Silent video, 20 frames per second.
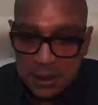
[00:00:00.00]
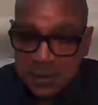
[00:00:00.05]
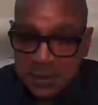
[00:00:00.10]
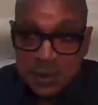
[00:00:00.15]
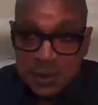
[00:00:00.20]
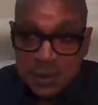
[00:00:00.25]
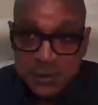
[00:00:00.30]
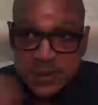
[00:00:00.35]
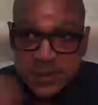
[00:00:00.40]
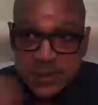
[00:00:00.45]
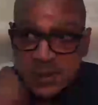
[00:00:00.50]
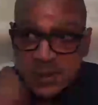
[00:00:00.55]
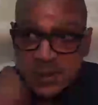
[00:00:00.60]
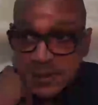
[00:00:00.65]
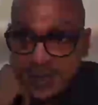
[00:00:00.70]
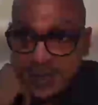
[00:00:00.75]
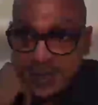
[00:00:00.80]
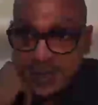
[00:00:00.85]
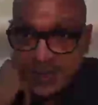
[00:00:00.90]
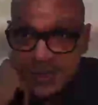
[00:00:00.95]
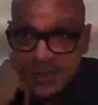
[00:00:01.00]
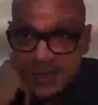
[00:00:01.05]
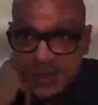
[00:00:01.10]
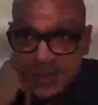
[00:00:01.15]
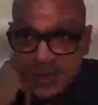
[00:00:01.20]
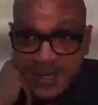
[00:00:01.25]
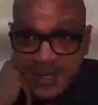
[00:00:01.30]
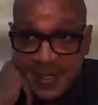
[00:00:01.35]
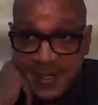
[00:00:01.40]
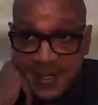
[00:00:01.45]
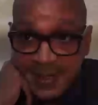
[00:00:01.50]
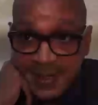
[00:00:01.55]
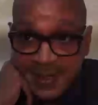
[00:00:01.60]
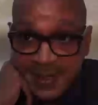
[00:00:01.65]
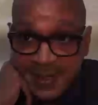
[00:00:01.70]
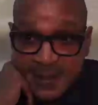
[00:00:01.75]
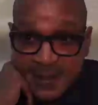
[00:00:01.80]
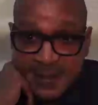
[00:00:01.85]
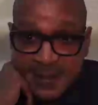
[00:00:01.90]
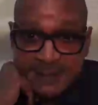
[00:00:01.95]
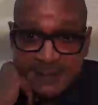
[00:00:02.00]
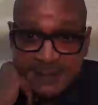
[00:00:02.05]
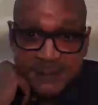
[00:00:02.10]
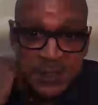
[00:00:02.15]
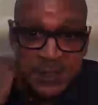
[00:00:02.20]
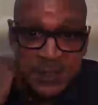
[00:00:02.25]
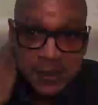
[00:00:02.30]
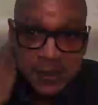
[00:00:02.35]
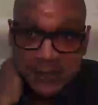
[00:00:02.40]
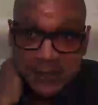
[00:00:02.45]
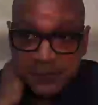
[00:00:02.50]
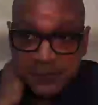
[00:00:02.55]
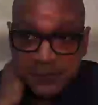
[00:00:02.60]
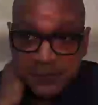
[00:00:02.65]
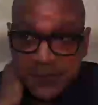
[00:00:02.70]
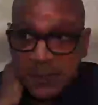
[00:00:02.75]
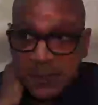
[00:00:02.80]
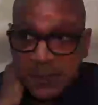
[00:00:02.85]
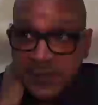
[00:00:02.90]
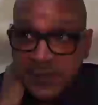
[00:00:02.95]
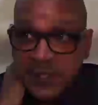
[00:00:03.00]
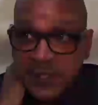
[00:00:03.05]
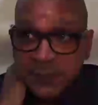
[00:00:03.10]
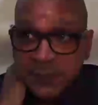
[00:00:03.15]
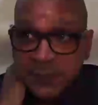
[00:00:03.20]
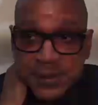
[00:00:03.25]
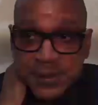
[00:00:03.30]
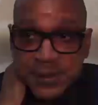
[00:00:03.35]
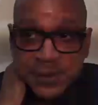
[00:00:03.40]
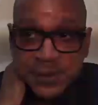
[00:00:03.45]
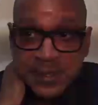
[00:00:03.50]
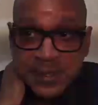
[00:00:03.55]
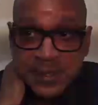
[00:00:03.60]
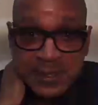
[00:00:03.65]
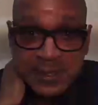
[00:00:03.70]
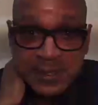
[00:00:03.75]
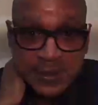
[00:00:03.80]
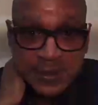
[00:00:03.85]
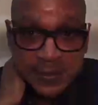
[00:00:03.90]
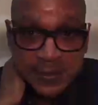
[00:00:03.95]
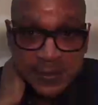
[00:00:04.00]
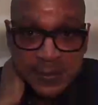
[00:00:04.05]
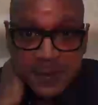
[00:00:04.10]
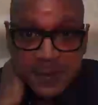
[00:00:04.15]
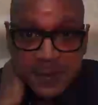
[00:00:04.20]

Yeah, just to that, we have a really great opportunity to,